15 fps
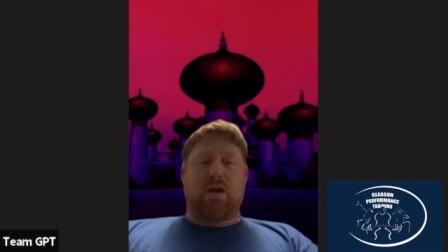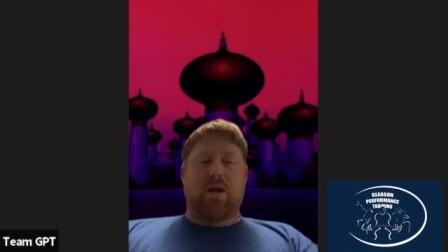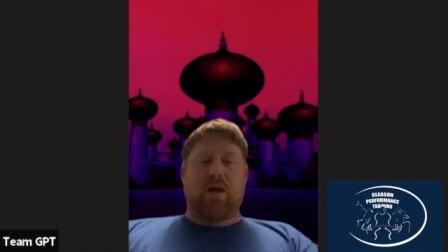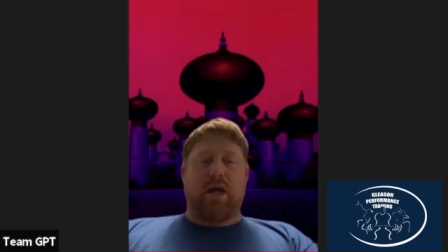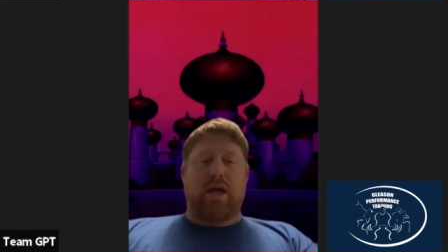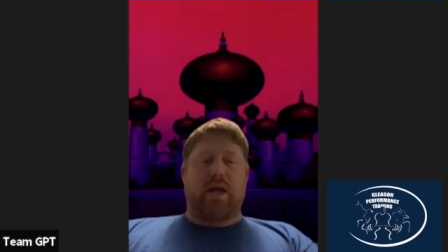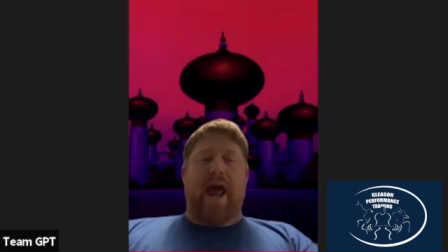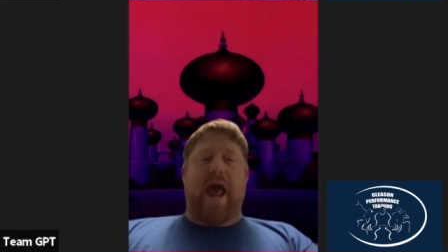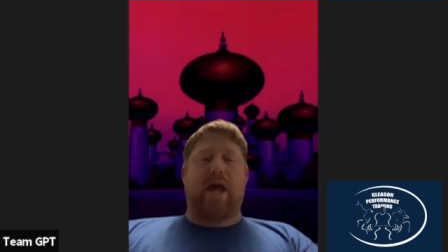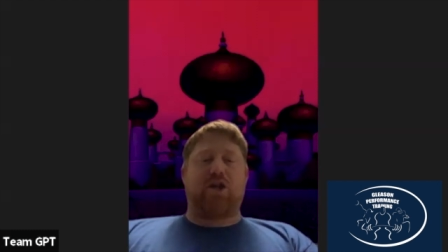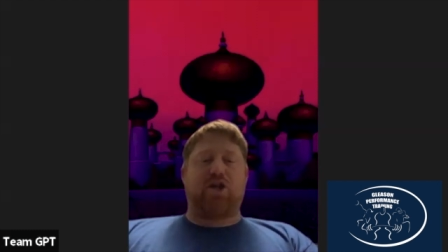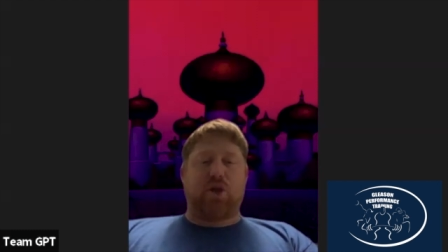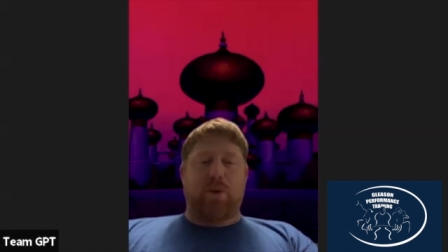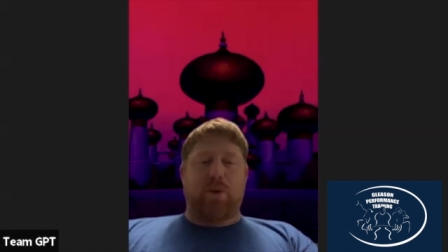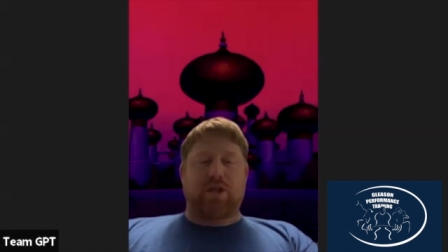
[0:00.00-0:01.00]
can add
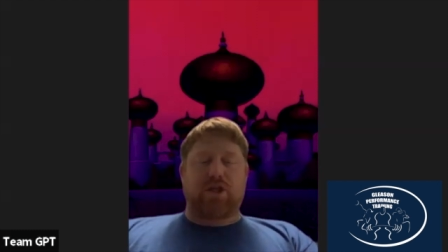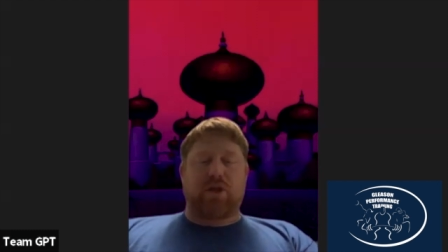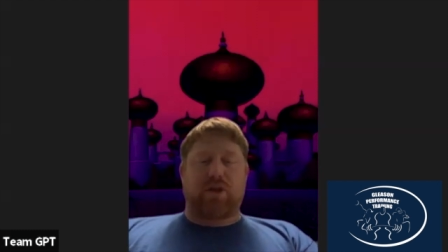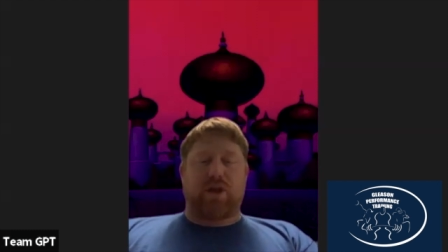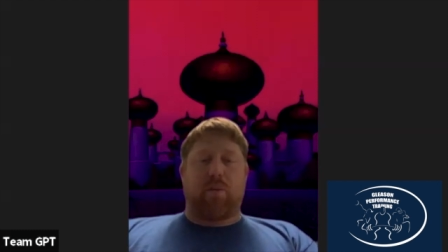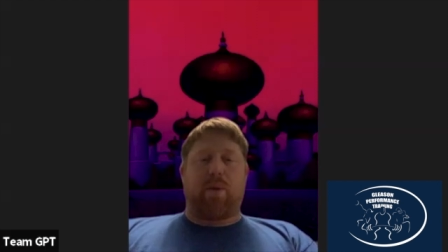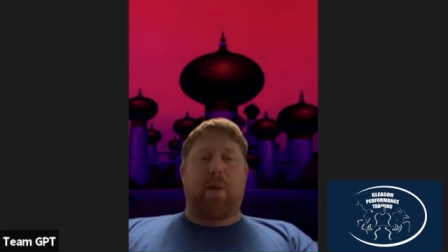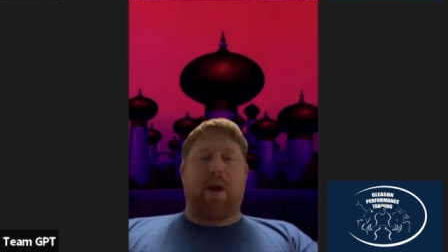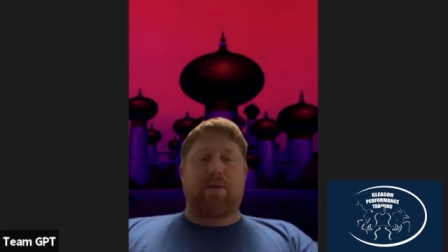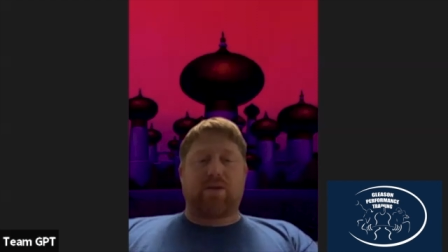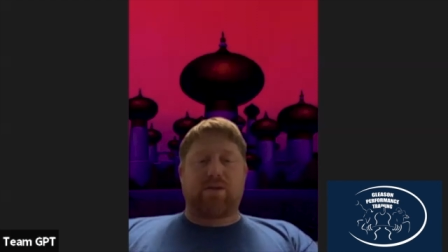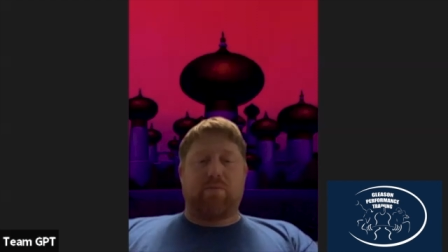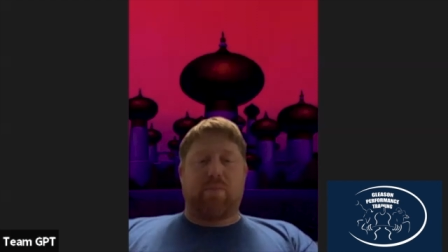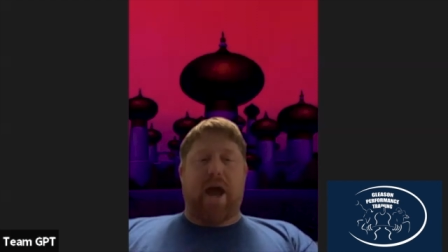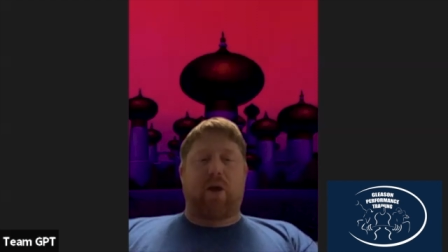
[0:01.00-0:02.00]
to it. So then we might
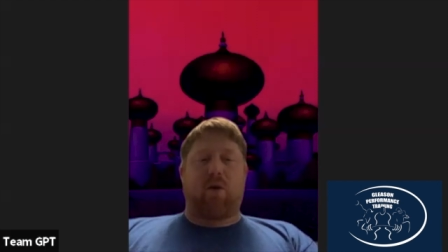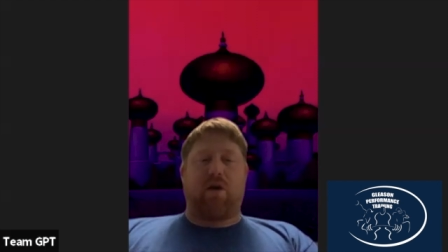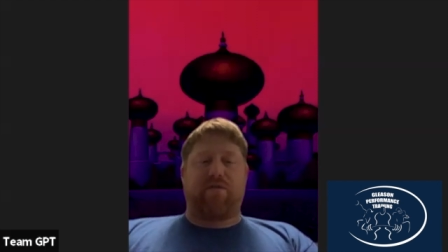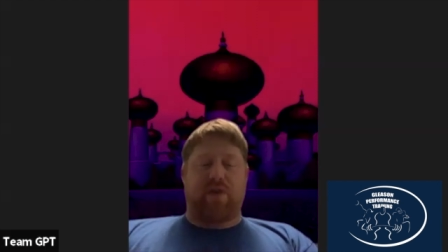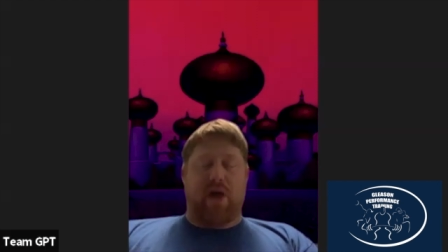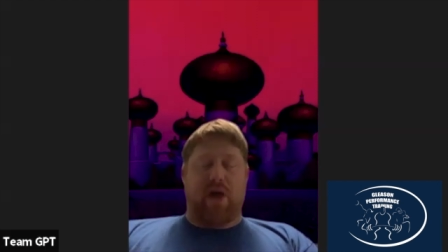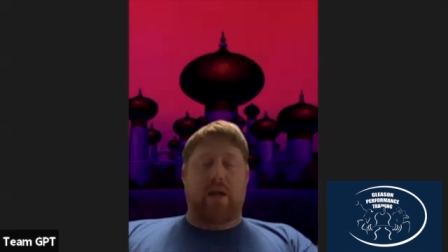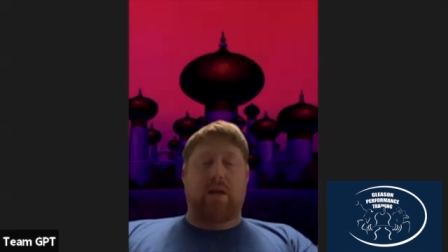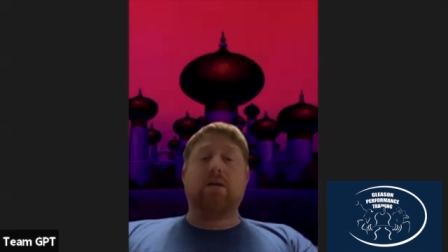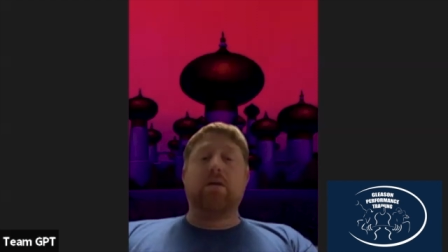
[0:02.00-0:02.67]
back off then.